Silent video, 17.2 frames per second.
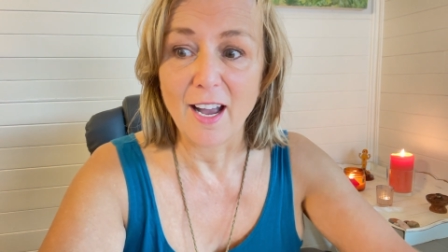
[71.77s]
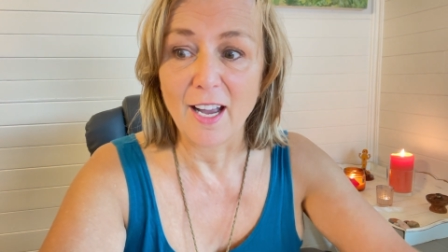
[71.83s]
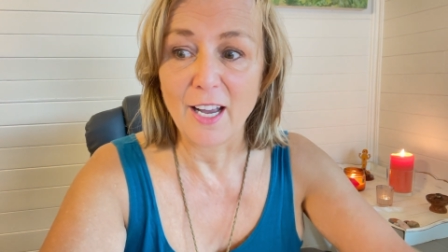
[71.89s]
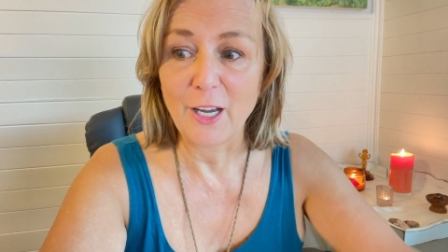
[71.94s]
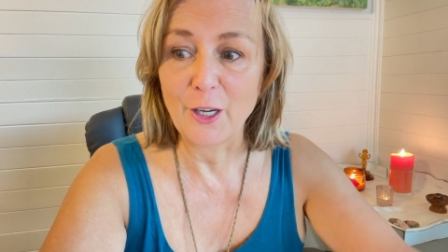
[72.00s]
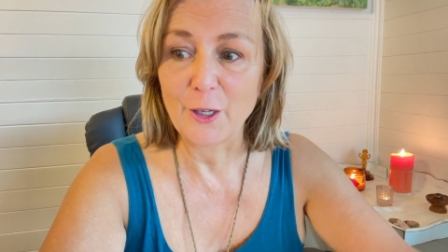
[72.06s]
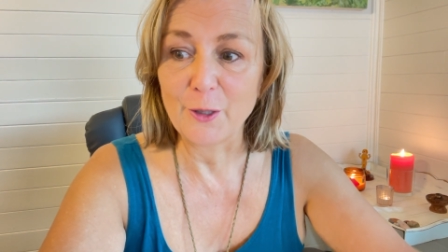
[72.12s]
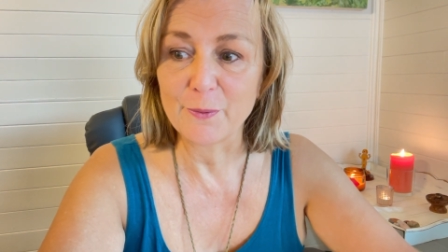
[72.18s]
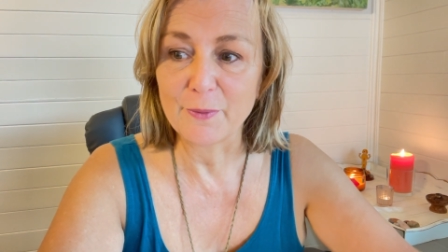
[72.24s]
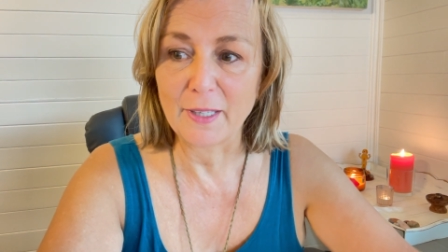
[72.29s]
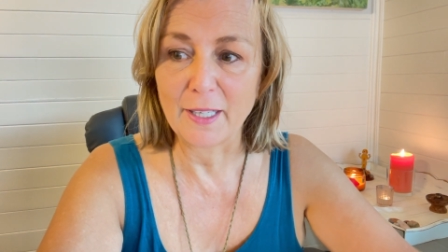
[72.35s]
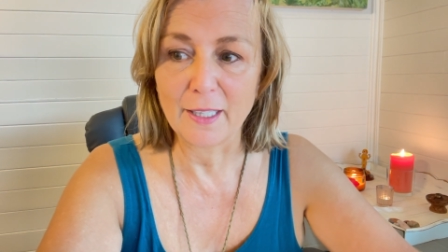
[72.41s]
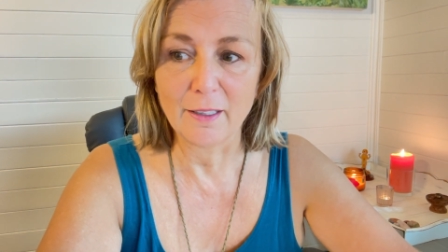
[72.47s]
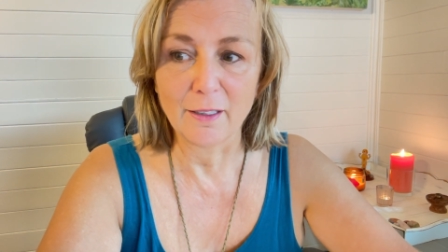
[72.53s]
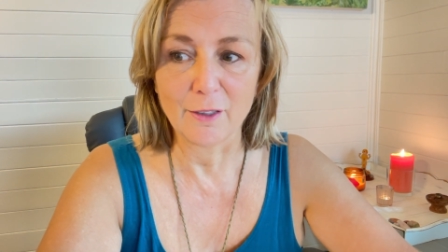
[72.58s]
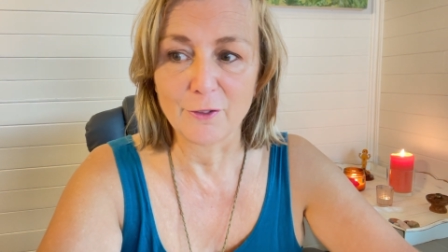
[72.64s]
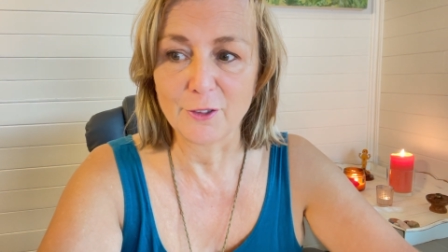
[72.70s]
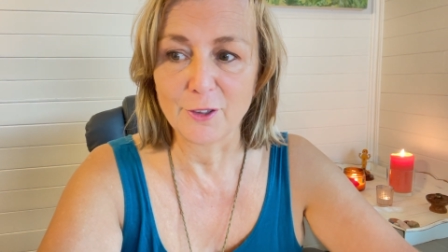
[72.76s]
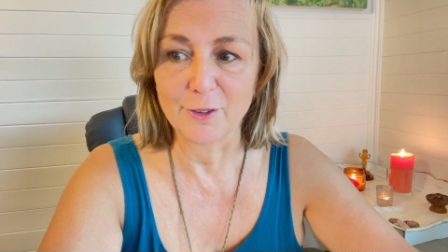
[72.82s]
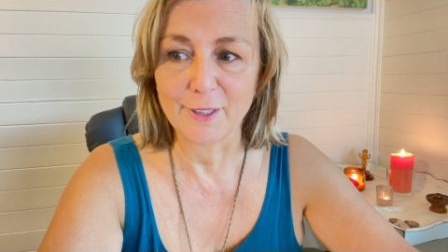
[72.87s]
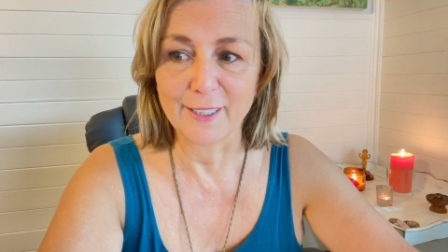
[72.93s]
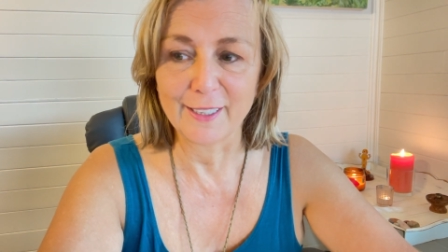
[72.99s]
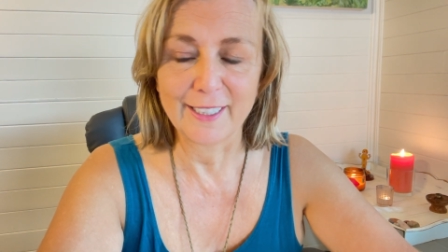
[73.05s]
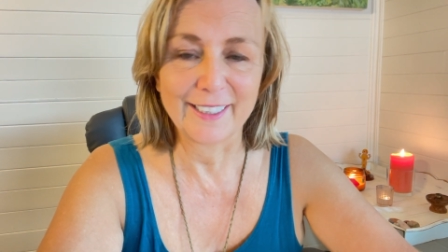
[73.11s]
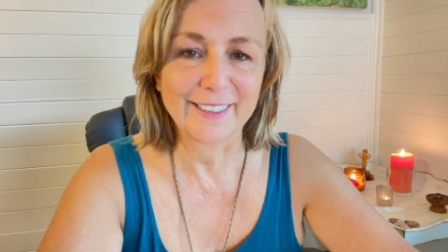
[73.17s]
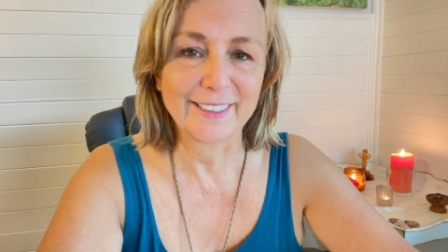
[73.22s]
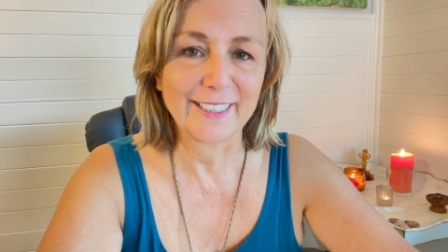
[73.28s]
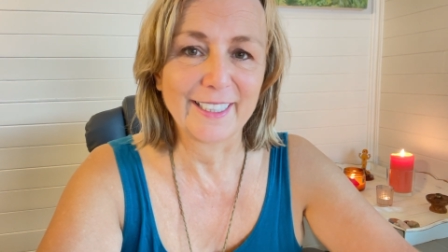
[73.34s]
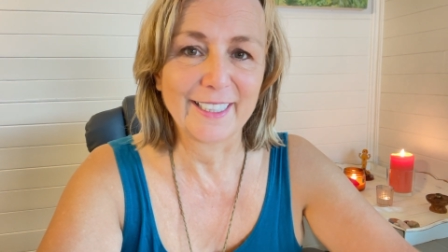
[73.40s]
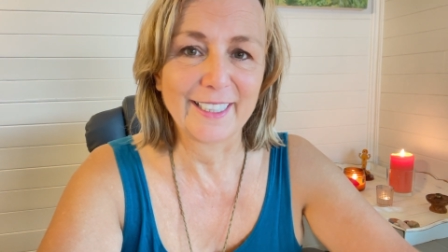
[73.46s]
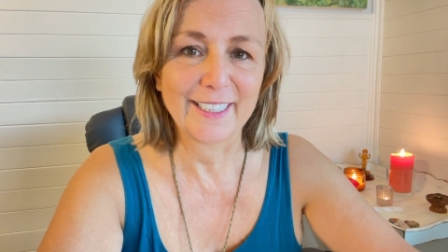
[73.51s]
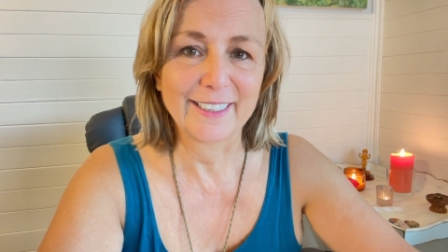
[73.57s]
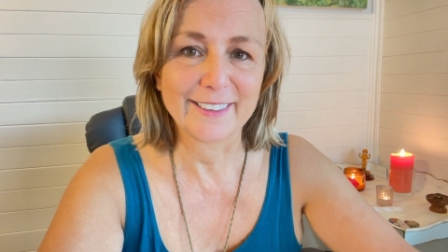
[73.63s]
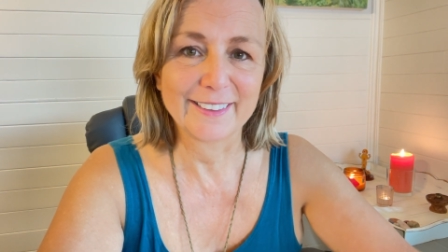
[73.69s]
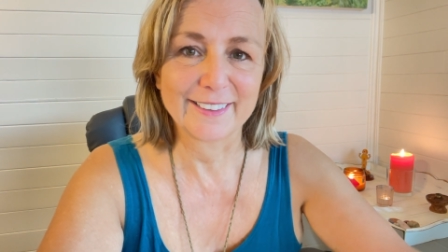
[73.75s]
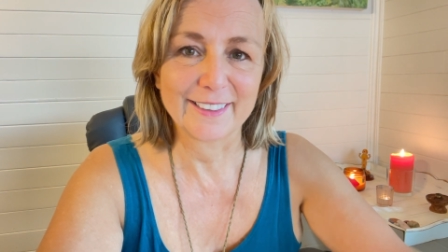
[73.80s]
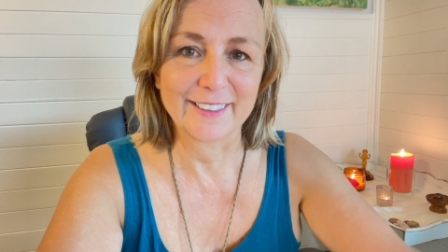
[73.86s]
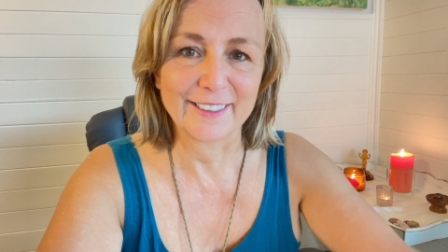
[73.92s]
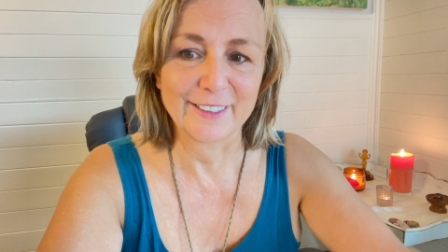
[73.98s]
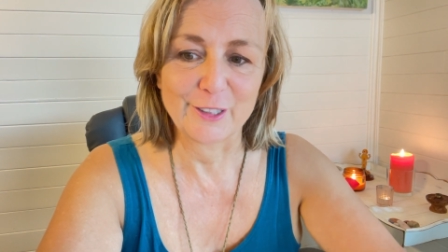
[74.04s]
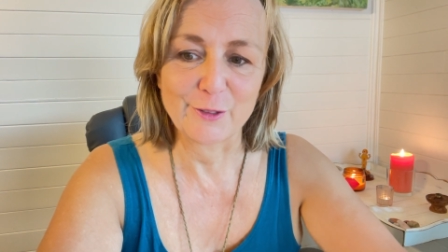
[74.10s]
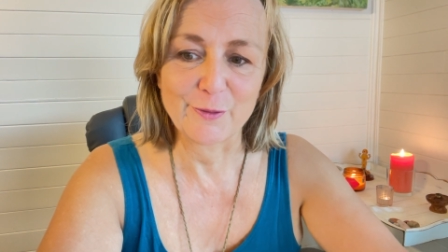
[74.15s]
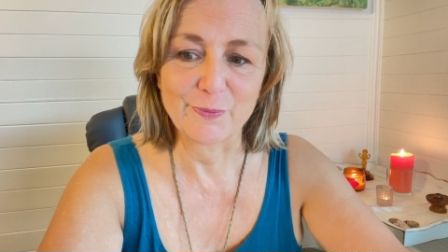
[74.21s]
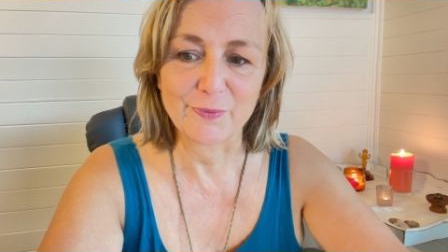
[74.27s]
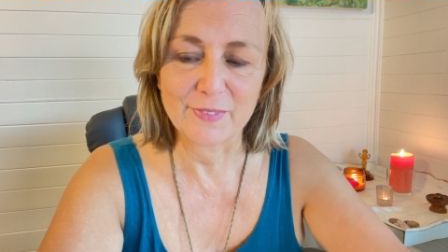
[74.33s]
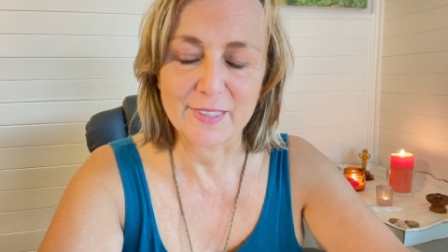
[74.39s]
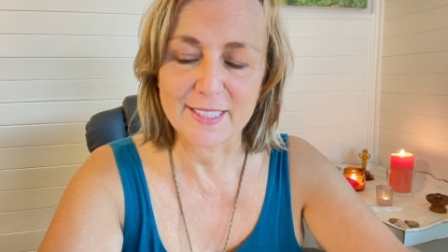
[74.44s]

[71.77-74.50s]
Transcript: Um, I love doing that. I had um,